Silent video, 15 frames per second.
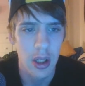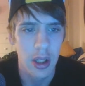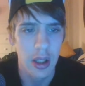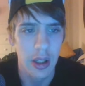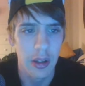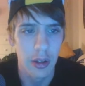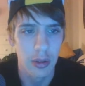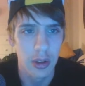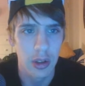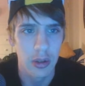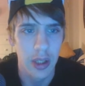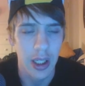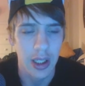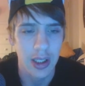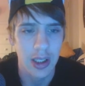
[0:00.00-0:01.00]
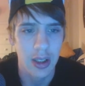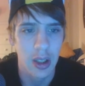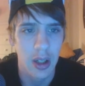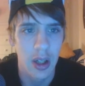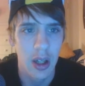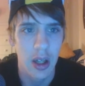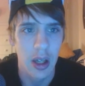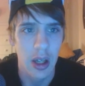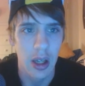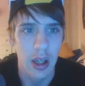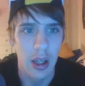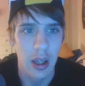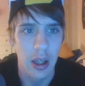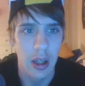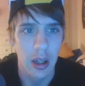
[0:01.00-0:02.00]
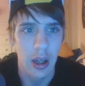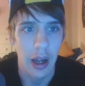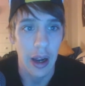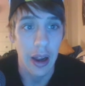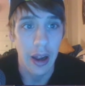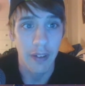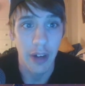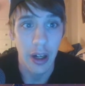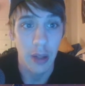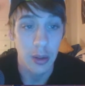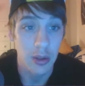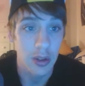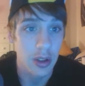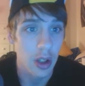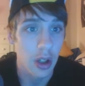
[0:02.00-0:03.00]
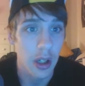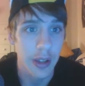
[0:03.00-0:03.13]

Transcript: in those 2 decks, and I have high hopes for this card.